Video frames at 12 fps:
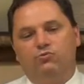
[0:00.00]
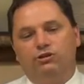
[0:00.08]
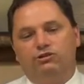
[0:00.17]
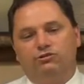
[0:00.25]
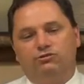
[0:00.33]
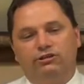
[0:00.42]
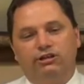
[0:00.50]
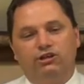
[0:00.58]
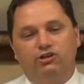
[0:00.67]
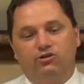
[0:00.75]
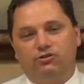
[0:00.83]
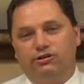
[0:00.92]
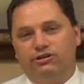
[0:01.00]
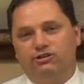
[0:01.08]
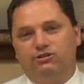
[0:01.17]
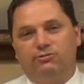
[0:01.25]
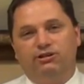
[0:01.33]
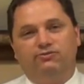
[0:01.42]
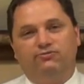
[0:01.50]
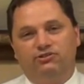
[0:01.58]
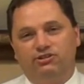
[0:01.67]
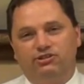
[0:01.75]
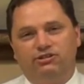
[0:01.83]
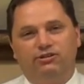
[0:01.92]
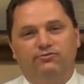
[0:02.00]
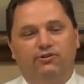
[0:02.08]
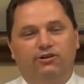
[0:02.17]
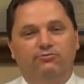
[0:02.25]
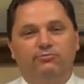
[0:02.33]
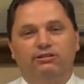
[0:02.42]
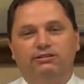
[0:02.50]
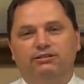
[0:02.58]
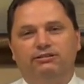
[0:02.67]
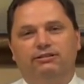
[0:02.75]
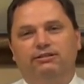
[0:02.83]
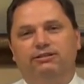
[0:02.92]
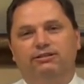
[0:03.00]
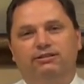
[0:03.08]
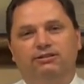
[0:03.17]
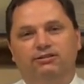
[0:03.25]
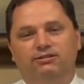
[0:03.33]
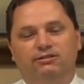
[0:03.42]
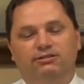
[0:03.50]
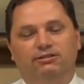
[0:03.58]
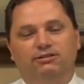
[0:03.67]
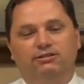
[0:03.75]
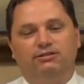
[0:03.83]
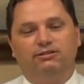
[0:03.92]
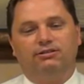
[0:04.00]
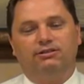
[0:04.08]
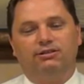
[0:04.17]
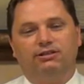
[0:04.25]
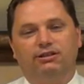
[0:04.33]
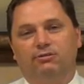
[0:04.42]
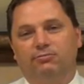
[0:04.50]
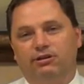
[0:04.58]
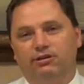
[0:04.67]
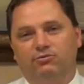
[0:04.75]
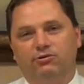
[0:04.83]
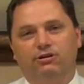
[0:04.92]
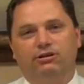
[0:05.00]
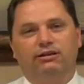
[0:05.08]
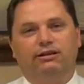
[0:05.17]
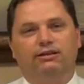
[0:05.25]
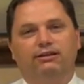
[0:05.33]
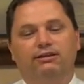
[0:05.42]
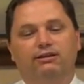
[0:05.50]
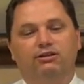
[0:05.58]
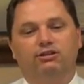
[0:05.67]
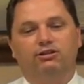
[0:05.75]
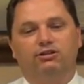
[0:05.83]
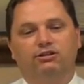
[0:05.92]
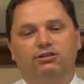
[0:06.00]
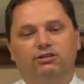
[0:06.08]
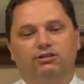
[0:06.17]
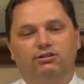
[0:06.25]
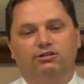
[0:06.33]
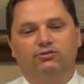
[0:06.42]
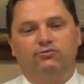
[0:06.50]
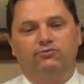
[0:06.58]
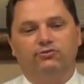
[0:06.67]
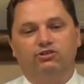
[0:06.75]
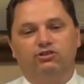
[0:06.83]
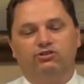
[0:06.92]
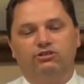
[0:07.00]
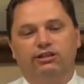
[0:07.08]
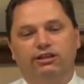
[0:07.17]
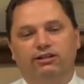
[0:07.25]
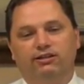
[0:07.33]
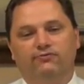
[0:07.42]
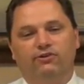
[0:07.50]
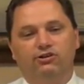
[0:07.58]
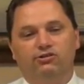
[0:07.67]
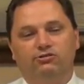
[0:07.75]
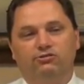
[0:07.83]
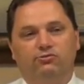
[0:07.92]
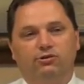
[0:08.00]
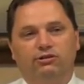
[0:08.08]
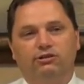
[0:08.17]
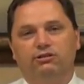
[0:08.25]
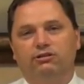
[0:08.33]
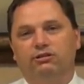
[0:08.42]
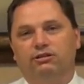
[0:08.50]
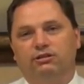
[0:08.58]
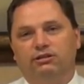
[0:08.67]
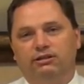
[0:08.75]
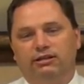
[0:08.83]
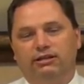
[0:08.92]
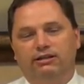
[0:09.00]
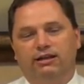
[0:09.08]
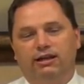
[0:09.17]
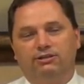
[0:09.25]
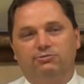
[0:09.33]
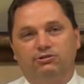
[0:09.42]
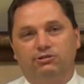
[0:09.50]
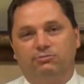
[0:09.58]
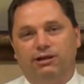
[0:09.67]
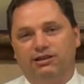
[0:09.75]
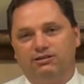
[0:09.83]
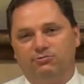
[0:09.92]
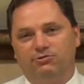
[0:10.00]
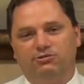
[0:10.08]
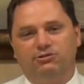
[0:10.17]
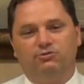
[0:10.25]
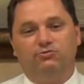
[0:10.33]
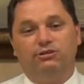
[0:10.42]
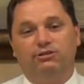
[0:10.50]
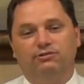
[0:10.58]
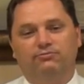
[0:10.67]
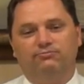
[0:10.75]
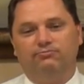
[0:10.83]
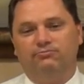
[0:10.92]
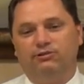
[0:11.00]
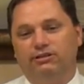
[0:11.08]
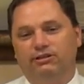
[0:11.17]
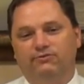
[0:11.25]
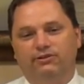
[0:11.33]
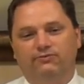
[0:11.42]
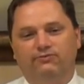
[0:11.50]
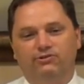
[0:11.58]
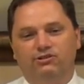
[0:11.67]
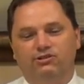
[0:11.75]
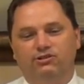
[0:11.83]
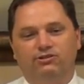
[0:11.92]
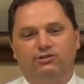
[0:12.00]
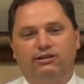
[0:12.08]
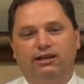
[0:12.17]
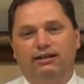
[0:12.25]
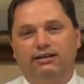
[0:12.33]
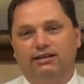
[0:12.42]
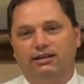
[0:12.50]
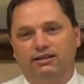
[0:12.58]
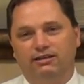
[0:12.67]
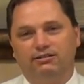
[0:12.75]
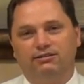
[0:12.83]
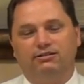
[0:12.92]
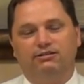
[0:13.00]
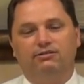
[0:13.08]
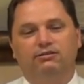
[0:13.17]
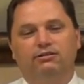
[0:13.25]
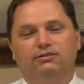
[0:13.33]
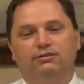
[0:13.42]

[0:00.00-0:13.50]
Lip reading: We certainly encourage as much physician involvement in the committee work and the just daily functional work in the hospital as possible, because we believe that physicians are kind of key to